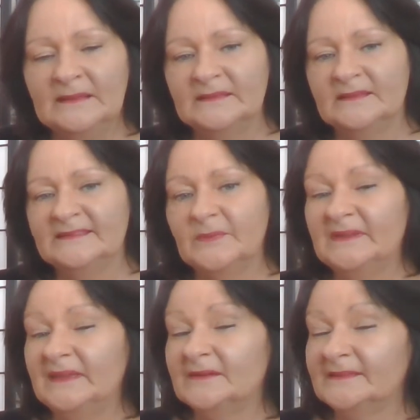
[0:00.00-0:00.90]
So this one
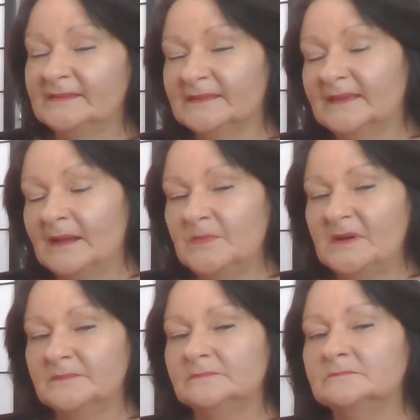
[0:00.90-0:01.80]
here, it's come
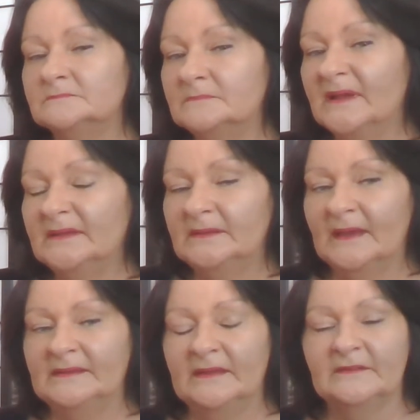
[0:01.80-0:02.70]
up in
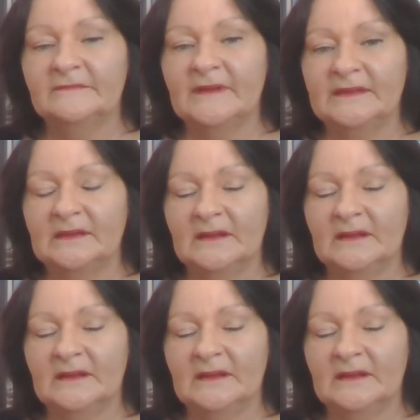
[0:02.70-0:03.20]
another reading.